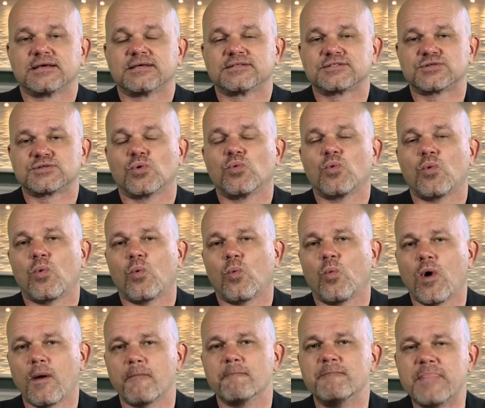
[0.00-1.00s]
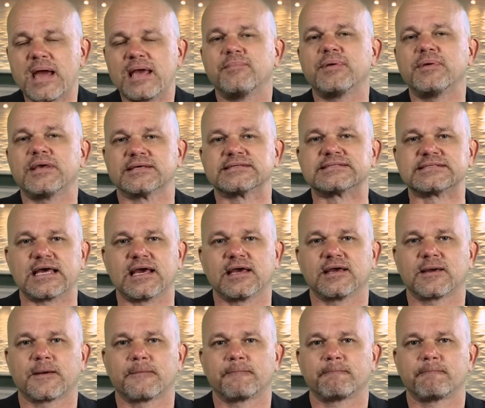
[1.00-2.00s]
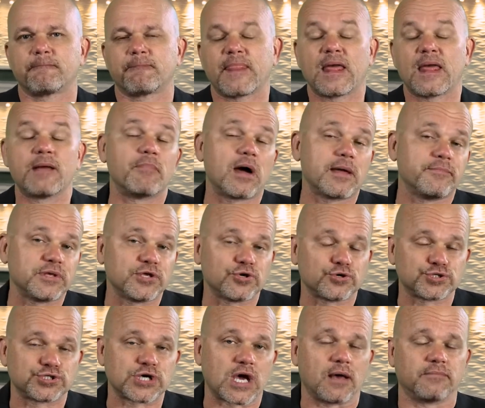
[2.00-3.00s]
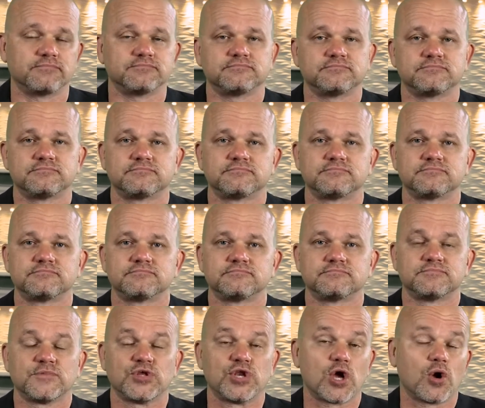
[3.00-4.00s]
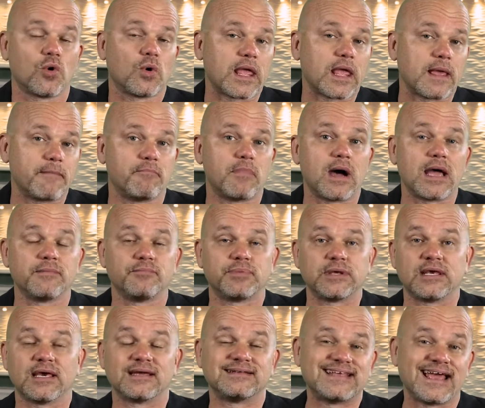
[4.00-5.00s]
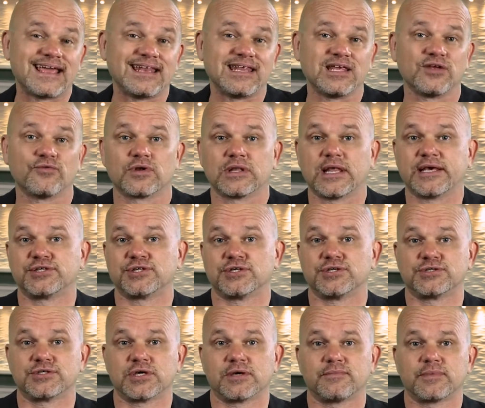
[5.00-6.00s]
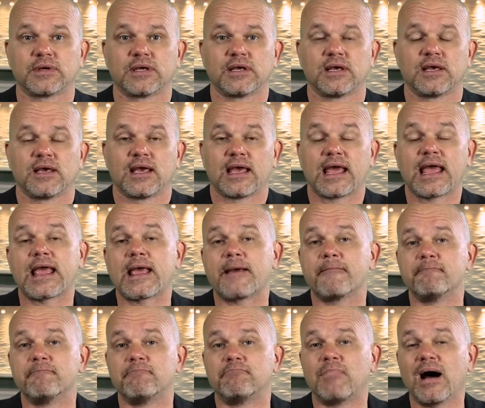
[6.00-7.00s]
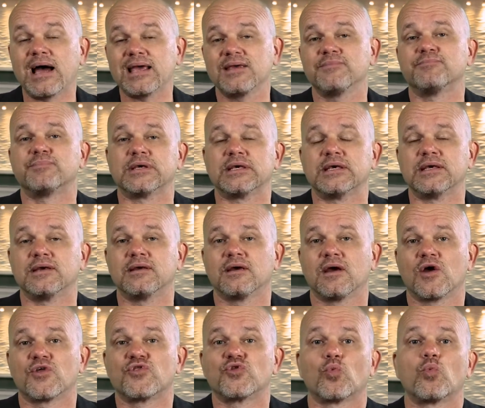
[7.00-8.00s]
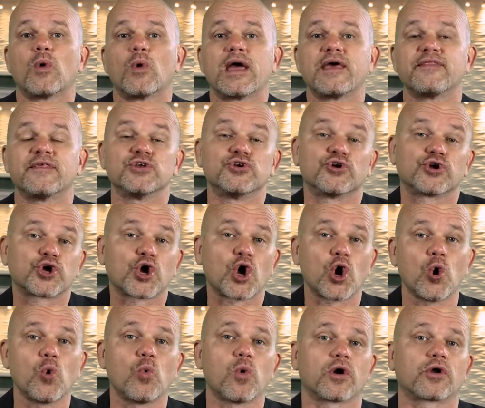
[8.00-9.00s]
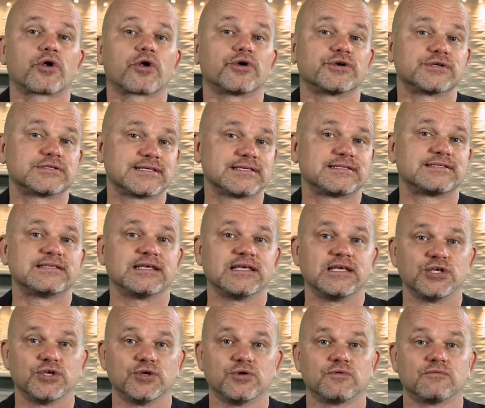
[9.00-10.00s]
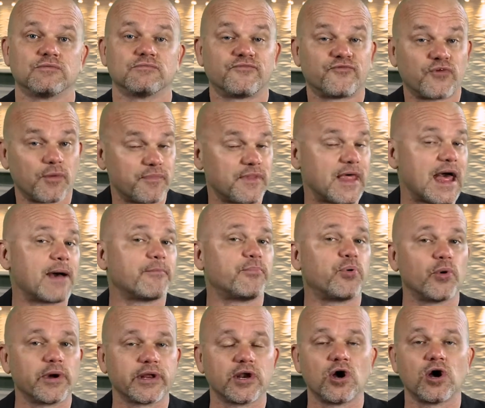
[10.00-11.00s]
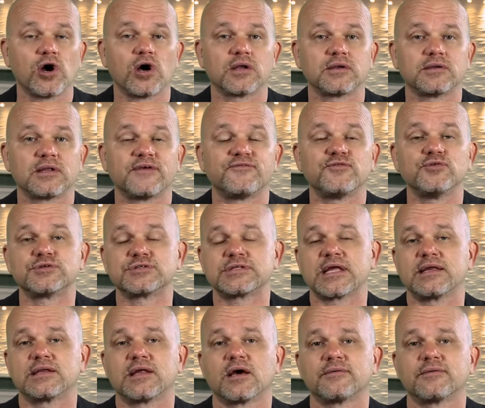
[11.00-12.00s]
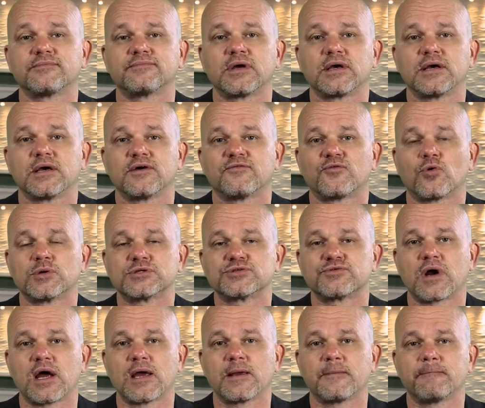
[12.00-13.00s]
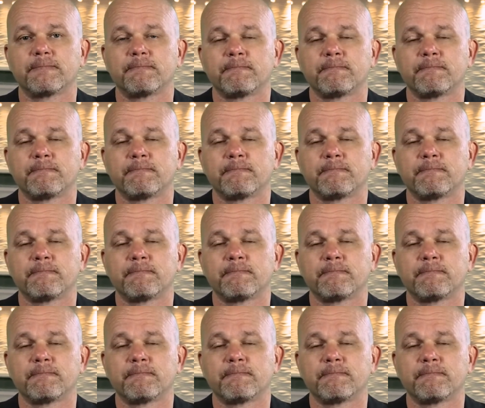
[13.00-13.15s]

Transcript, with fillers: So, what may be at stake? It might be your job. You know, it might be a dating relationship. It might be the way that your coworkers see you from that point on if you stand up for what's right.